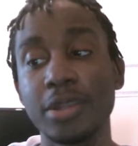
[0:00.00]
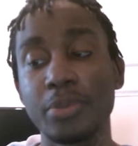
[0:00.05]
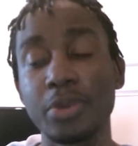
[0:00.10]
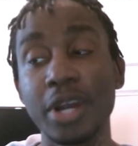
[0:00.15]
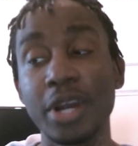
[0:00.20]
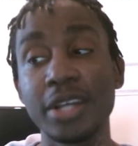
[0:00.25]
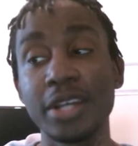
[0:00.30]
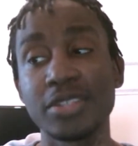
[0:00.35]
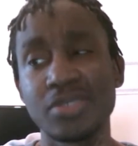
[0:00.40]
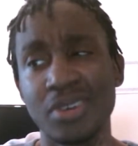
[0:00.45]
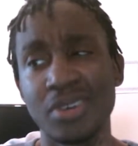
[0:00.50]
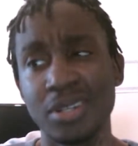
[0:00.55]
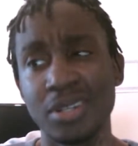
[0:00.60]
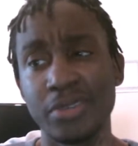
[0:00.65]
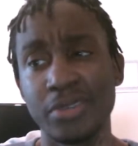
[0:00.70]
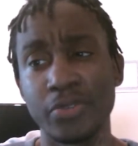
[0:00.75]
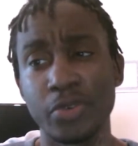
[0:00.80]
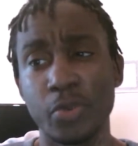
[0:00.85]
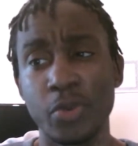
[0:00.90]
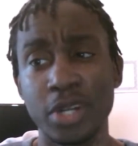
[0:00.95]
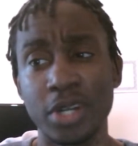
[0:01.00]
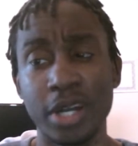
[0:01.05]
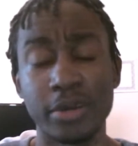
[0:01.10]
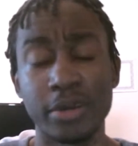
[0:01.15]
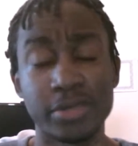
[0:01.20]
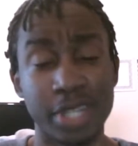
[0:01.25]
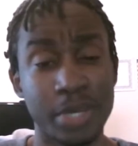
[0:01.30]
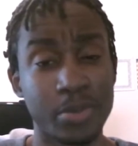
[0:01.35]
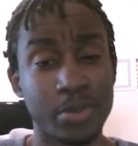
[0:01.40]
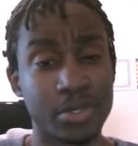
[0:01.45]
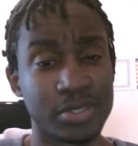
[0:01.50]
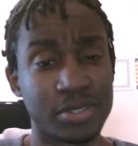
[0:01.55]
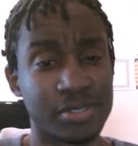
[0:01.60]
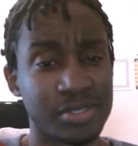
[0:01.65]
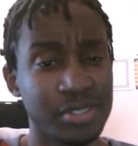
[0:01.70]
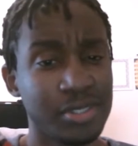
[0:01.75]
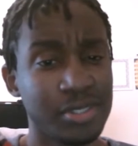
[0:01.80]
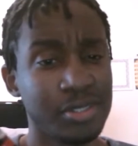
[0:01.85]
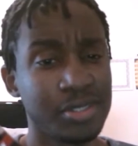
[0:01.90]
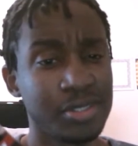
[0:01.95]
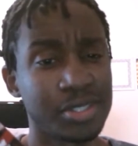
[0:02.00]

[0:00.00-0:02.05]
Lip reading: the price on it, from what I was able to see,